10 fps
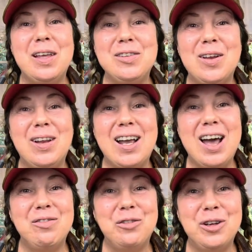that's all I
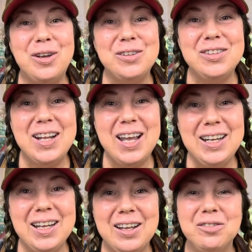got for y'all
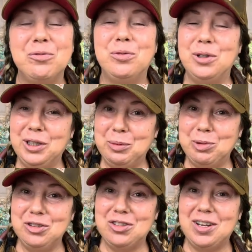today. Really
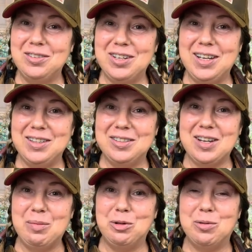appreciate you taking the
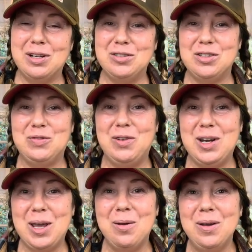time to watch this
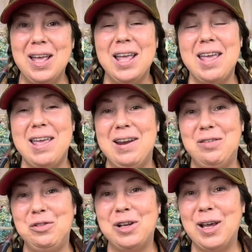video. And
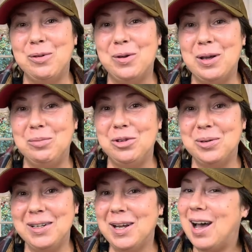if you like what I'm
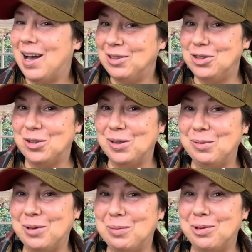doing, I
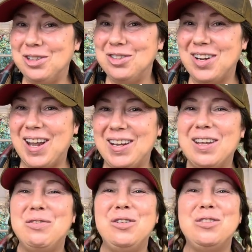surely would appreciate
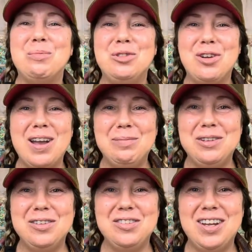if you subscribe
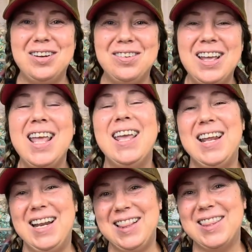to the channel
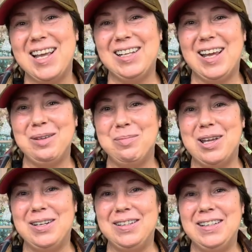and hit that like
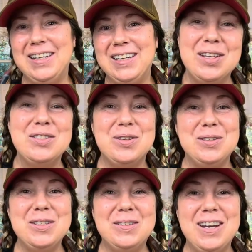button. So
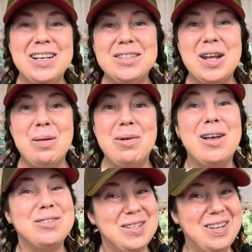until next time,
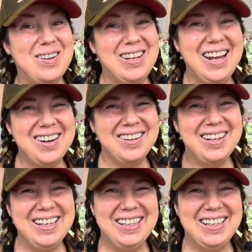I'll see y'all later.